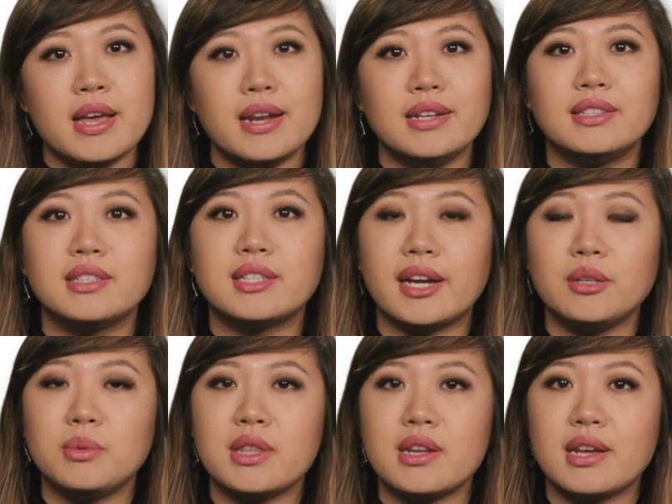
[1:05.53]
It is
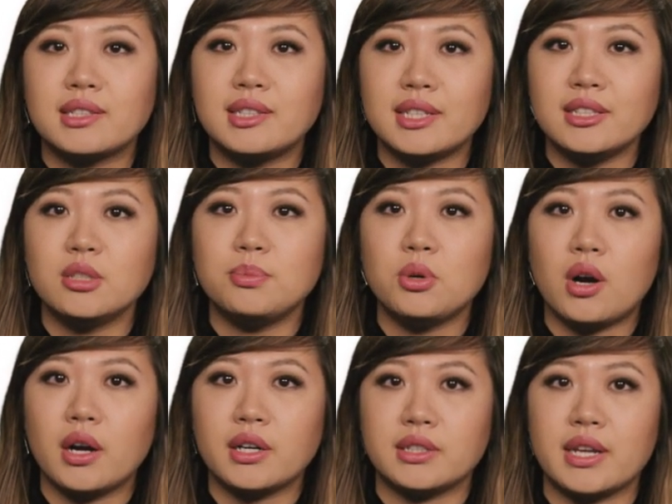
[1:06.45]
designed with an extensible
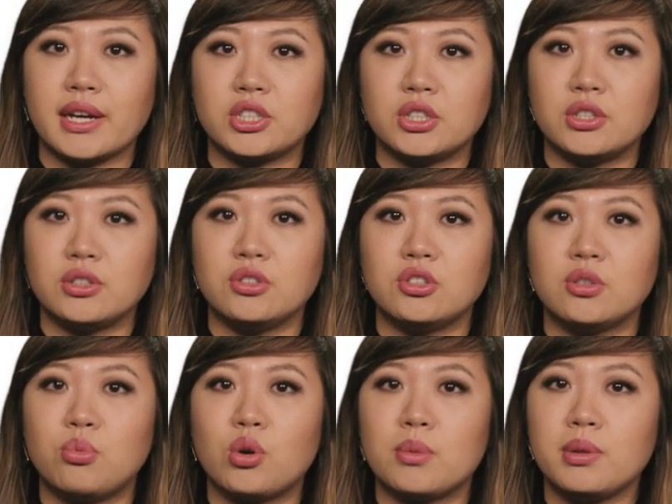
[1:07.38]
architecture to
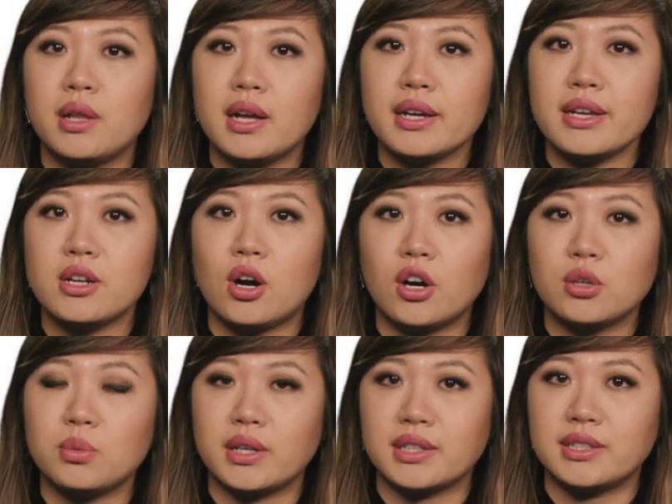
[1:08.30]
support plug-in
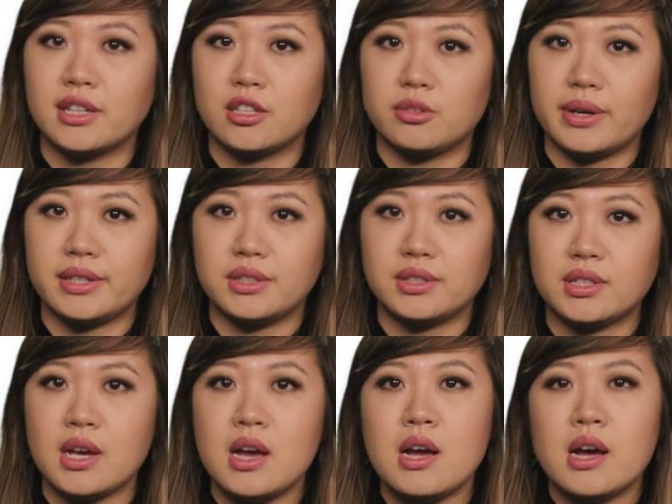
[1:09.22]
hardware
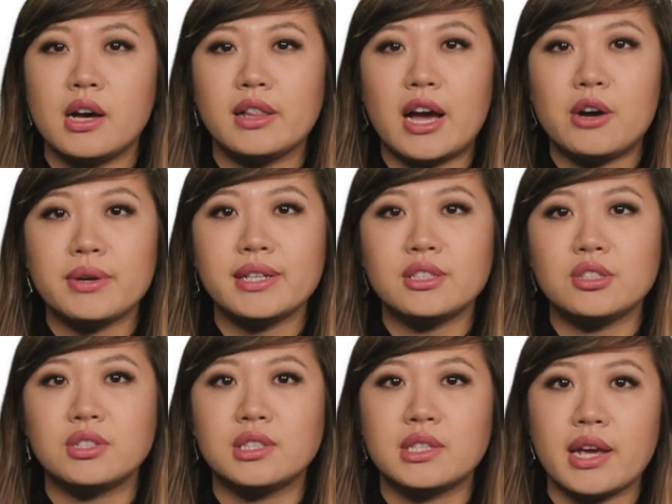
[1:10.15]
accelerators, allowing it
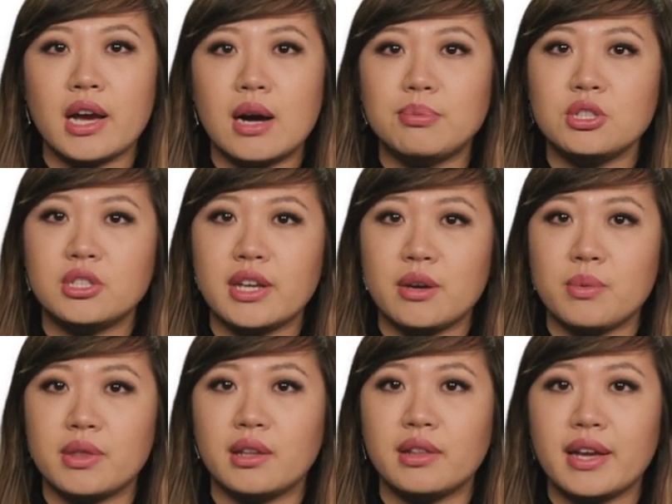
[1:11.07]
to stay up to date
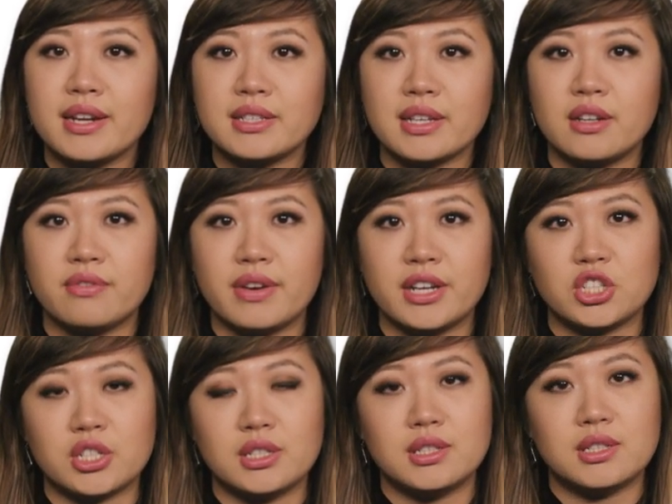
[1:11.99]
with the latest
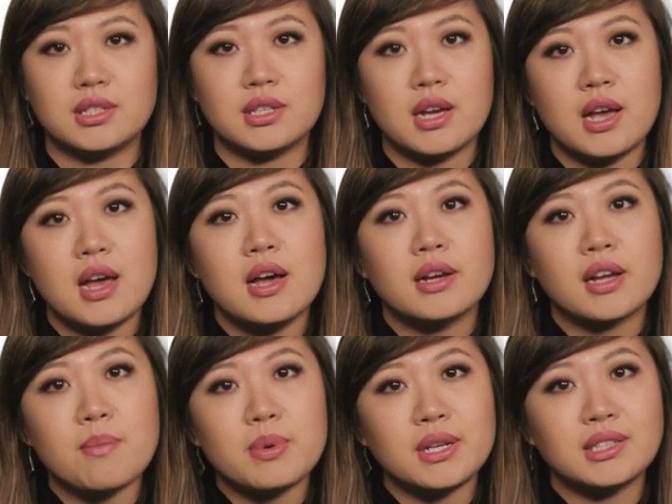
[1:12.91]
innovations.
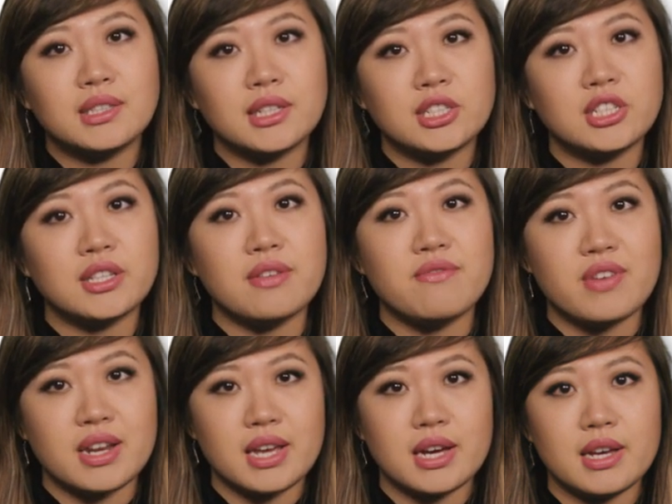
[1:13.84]
Companies such as
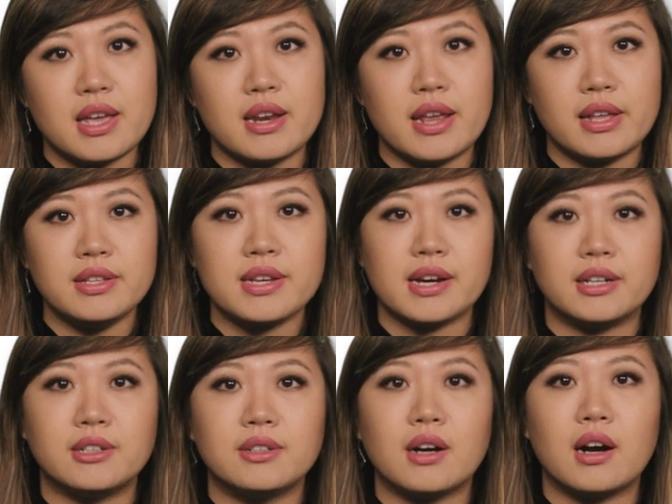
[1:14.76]
NVIDIA and
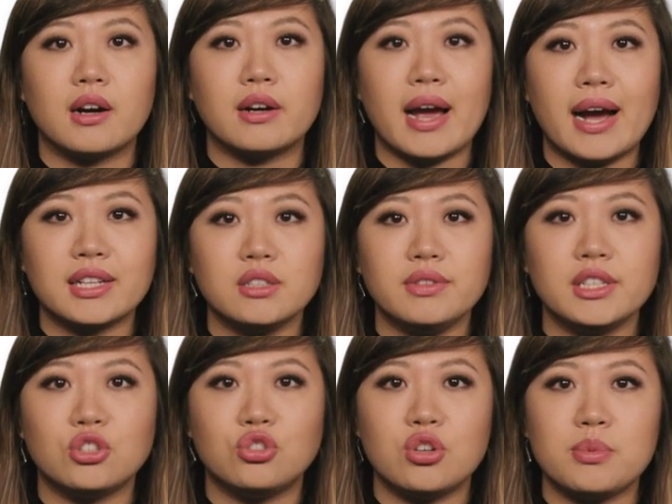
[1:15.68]
Intel are actively
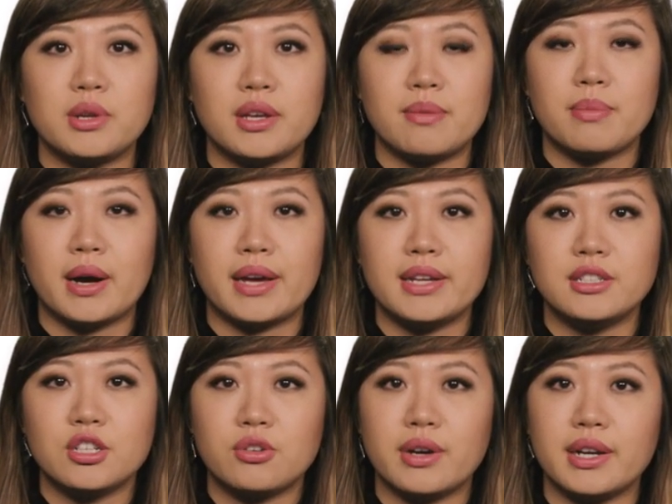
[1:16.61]
contributing by
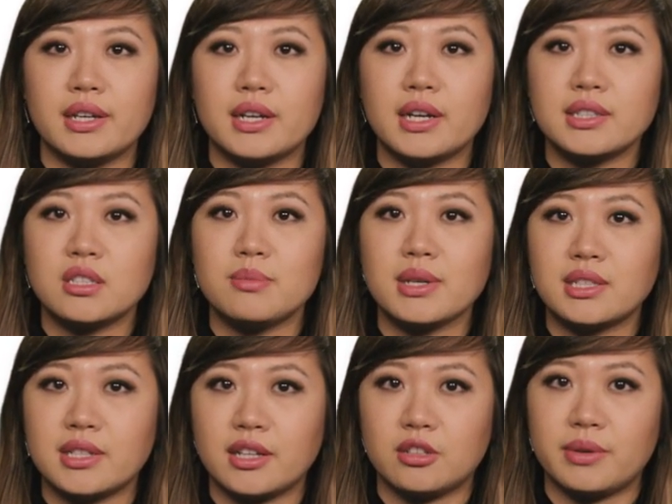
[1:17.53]
integrating custom
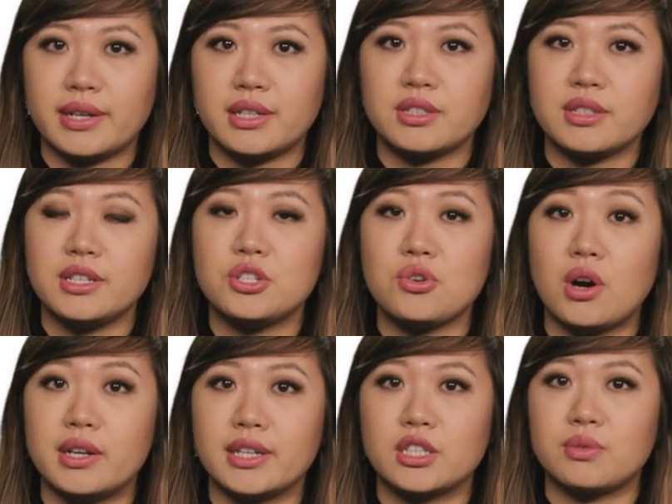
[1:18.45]
accelerators into
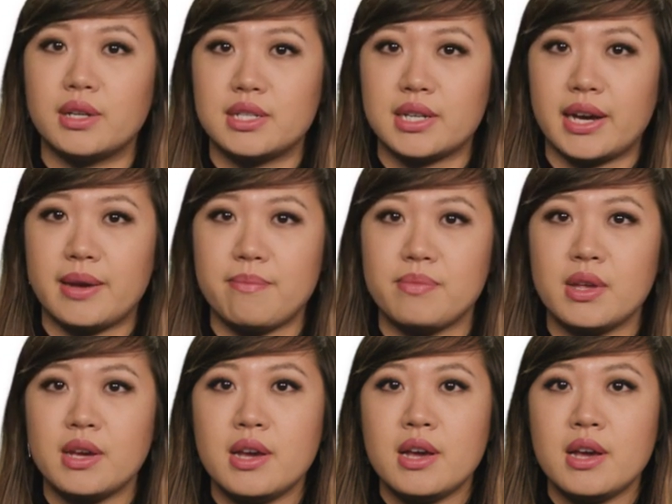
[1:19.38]
ONNX Runtime.